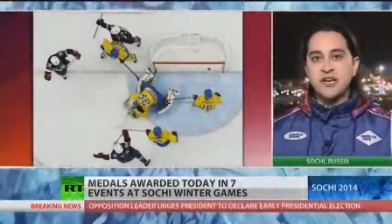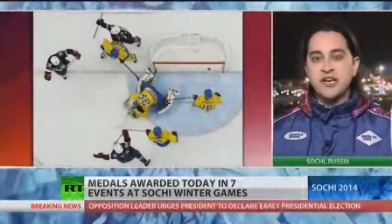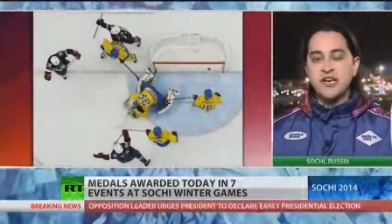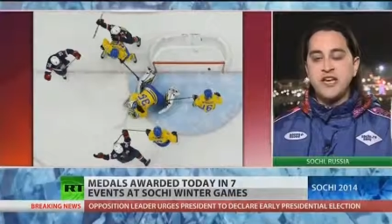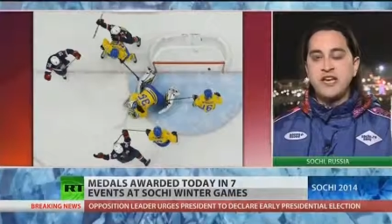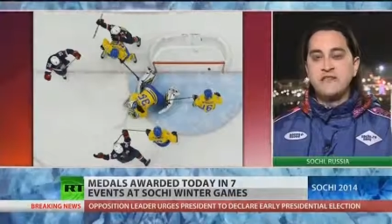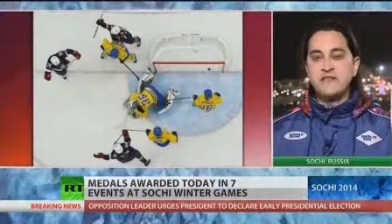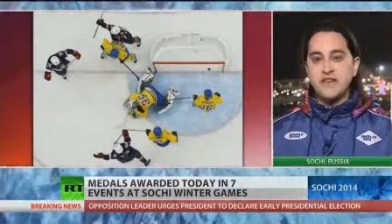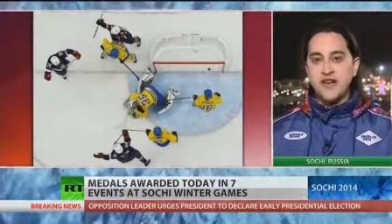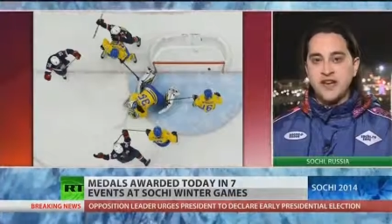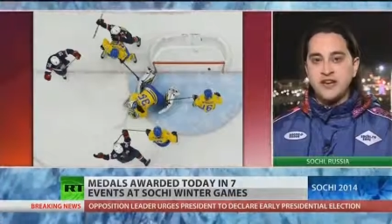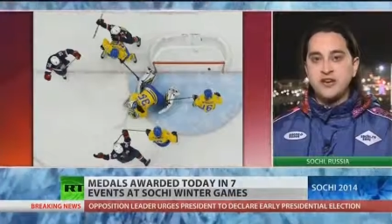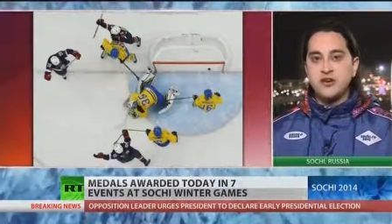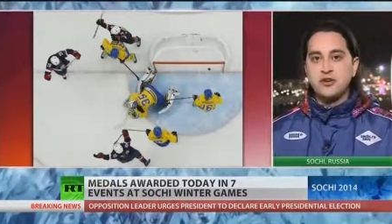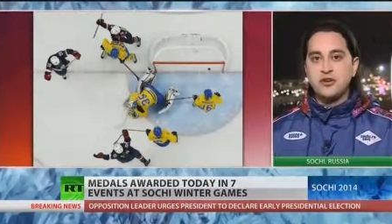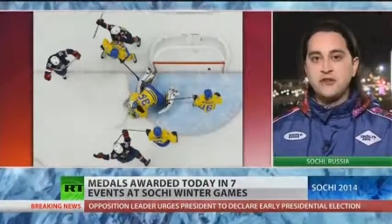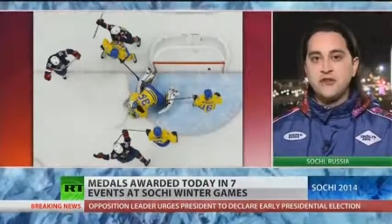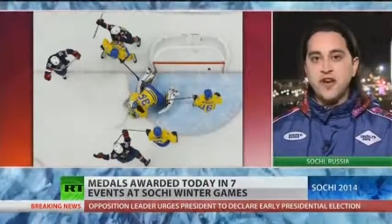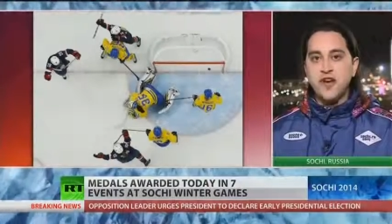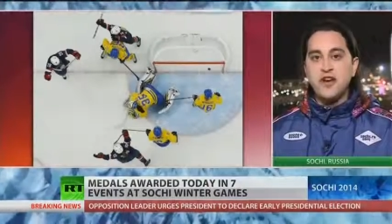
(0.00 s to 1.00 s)
winning in
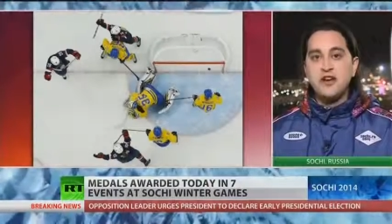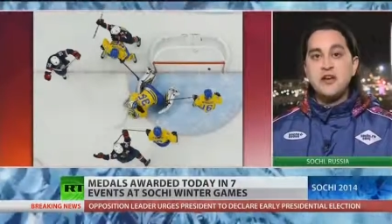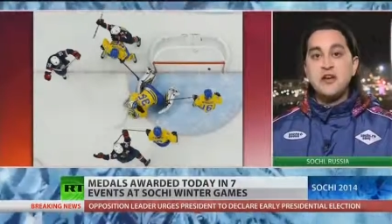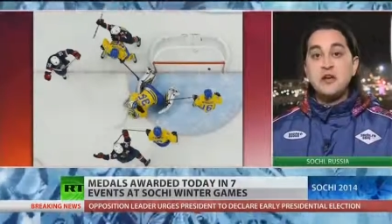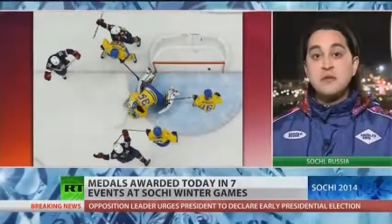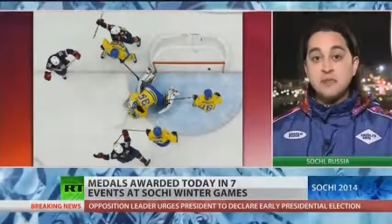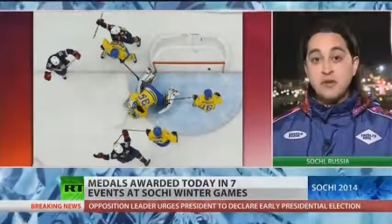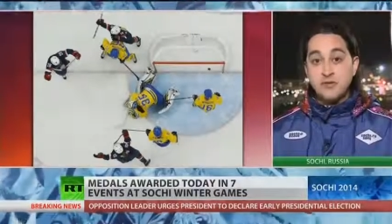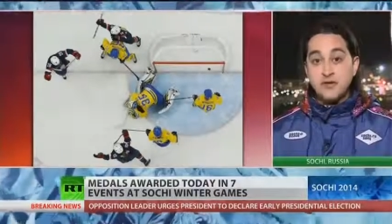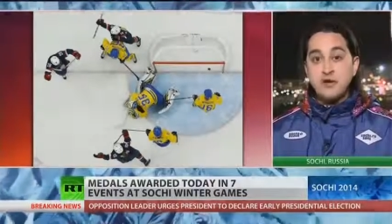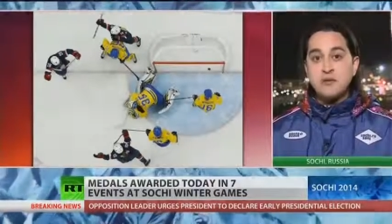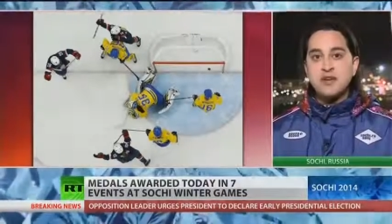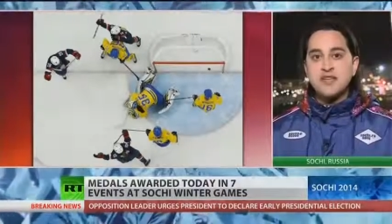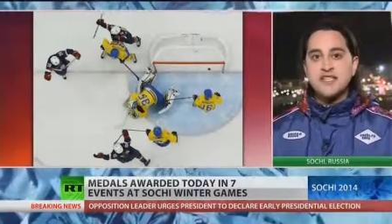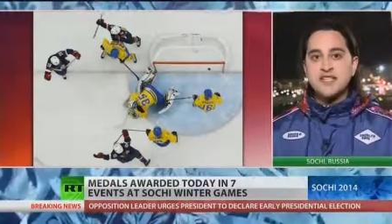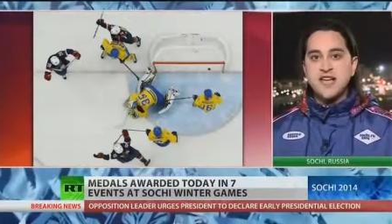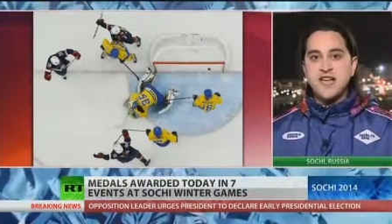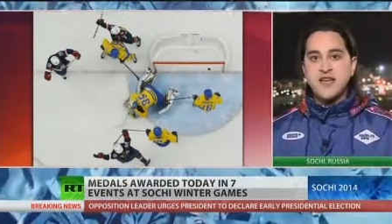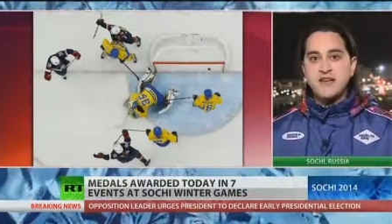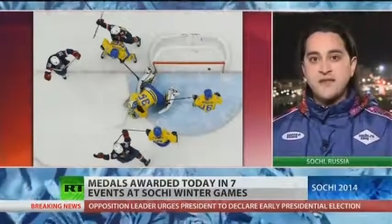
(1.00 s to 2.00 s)
Vancouver. But the
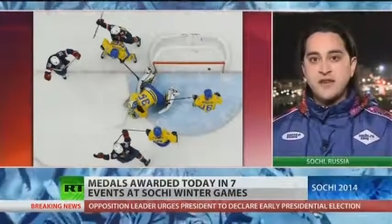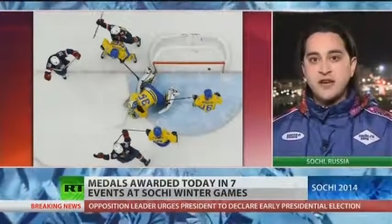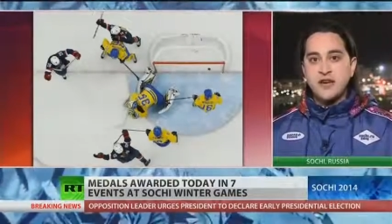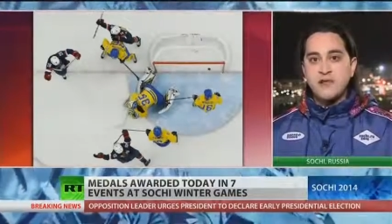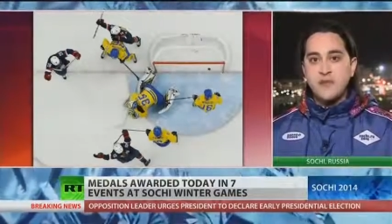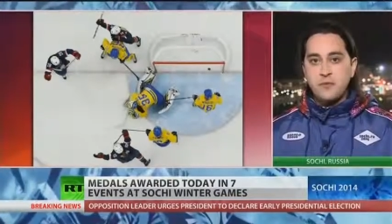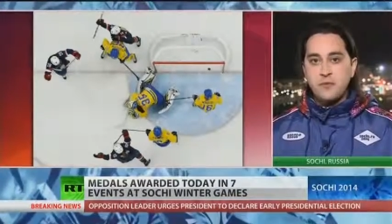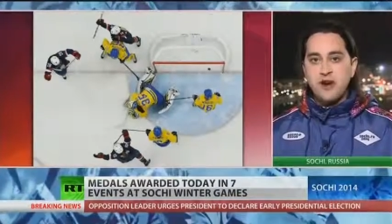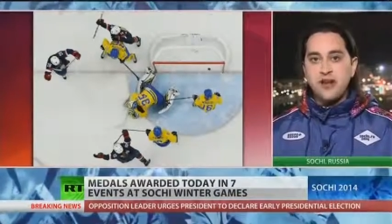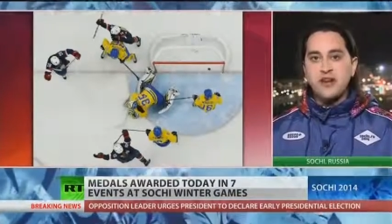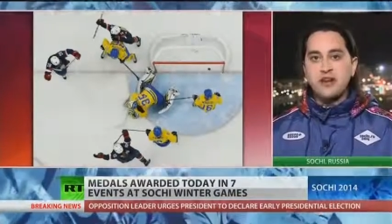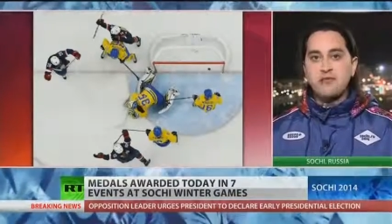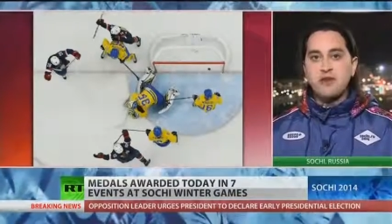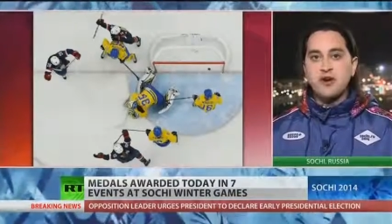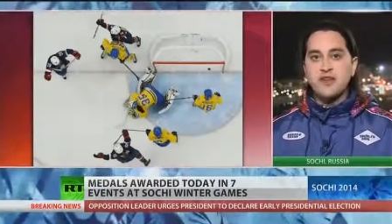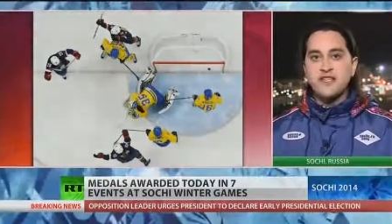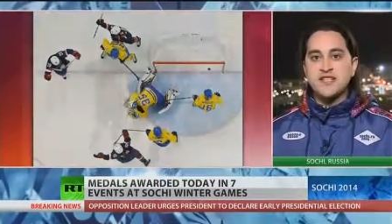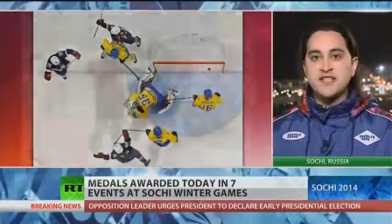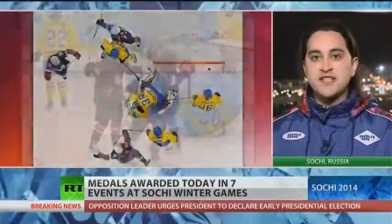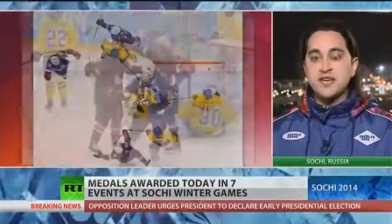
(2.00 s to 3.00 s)
USA, they got the bragging
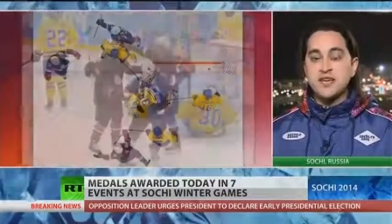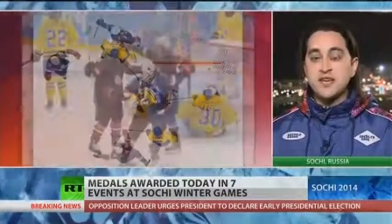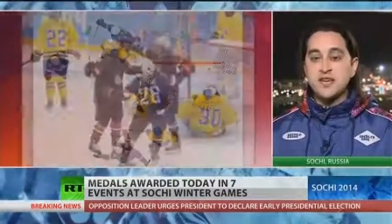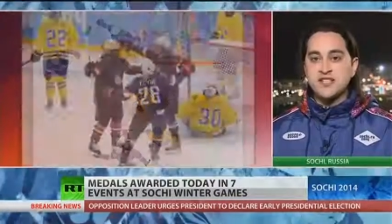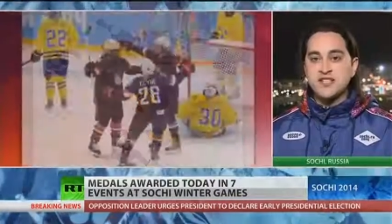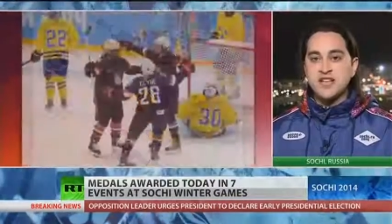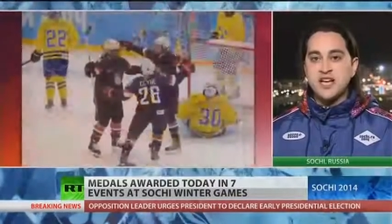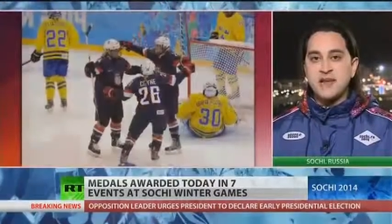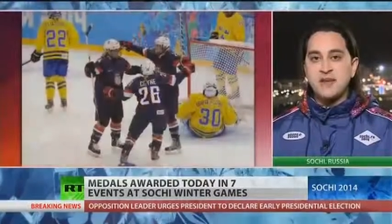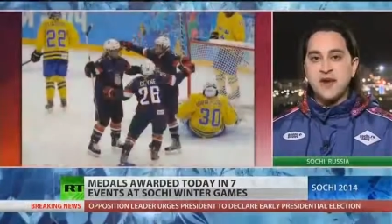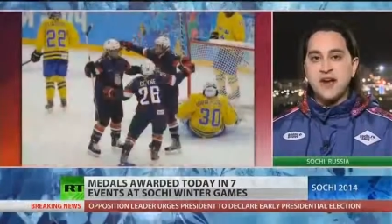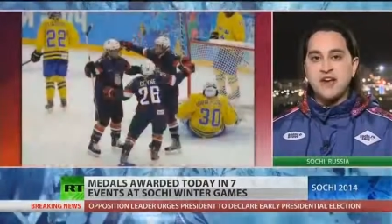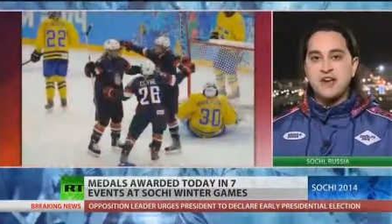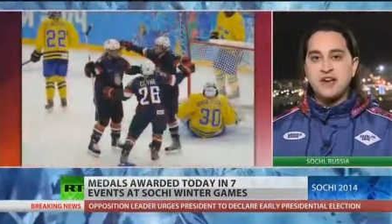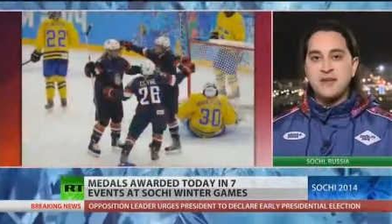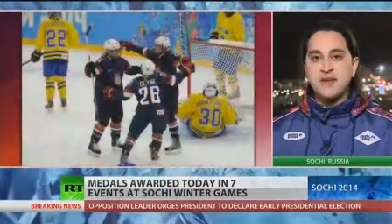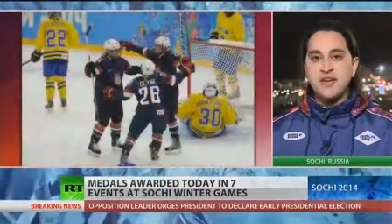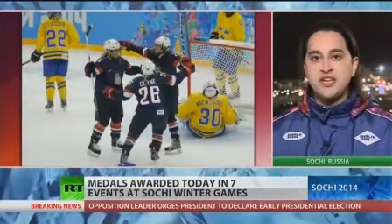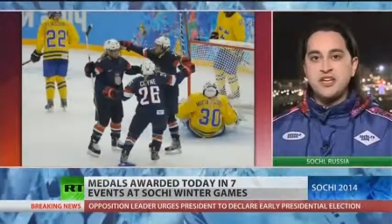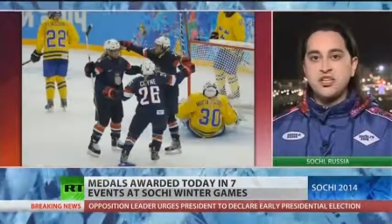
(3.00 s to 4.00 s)
rights last time out
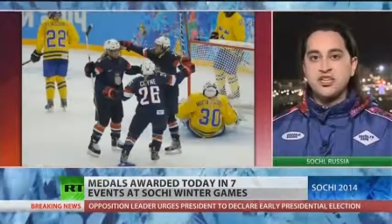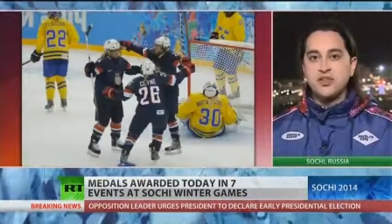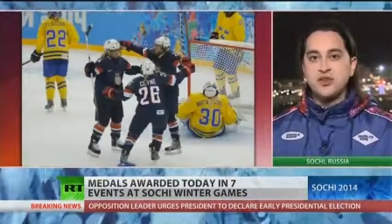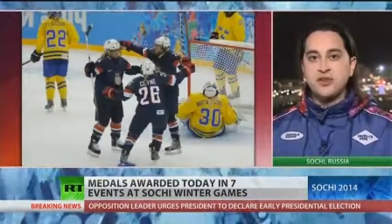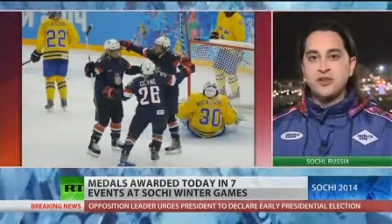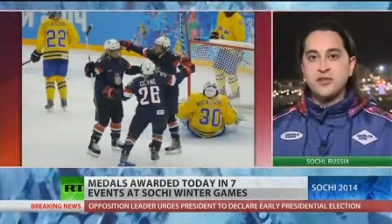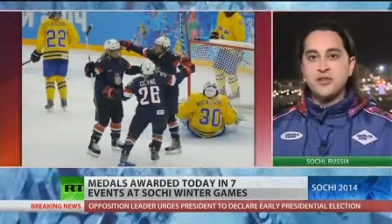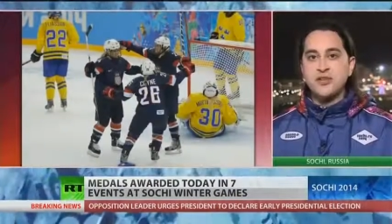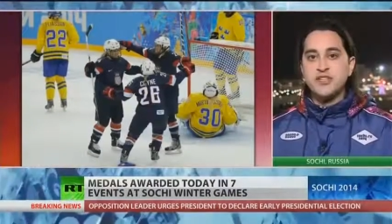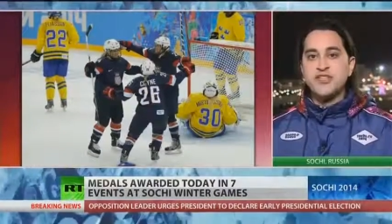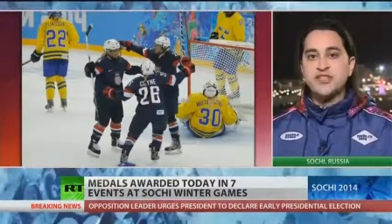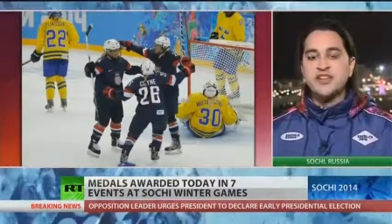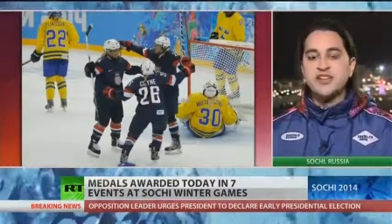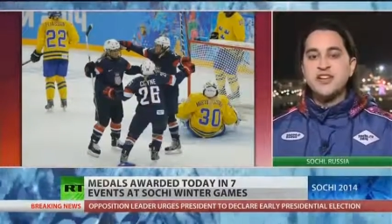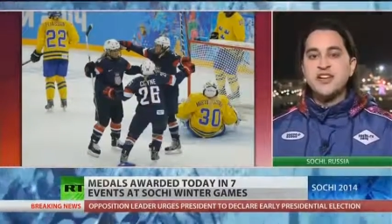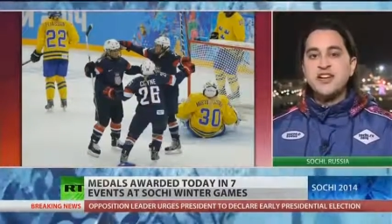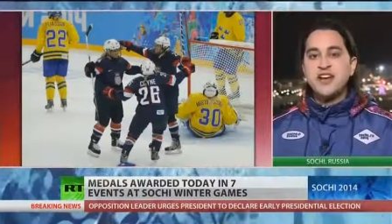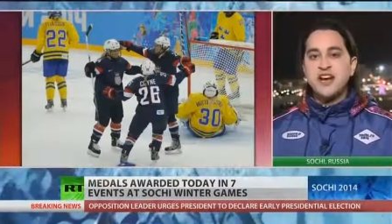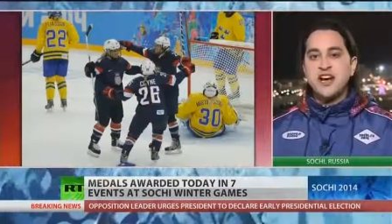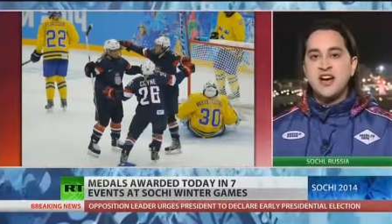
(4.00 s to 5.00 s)
in a major tournament,
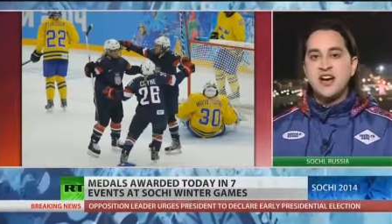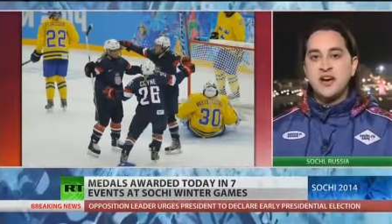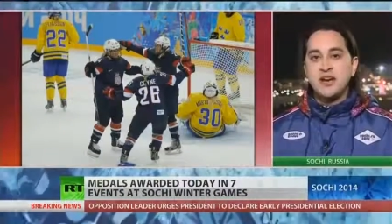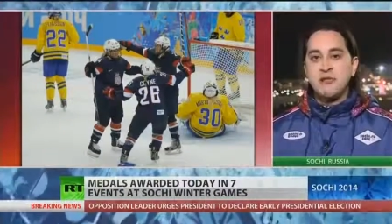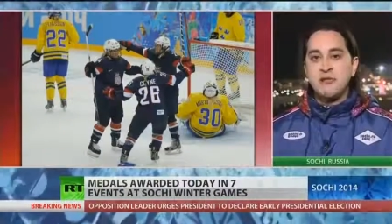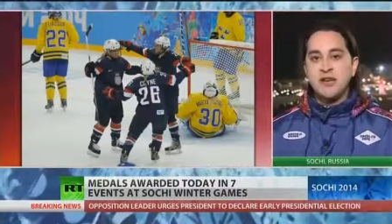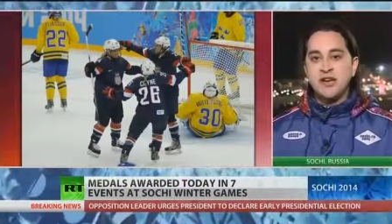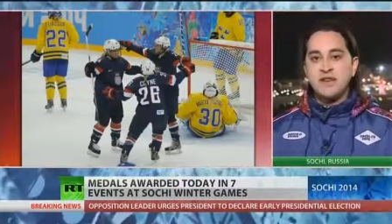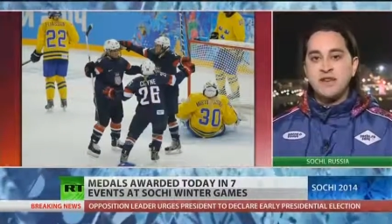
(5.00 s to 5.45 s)
uh,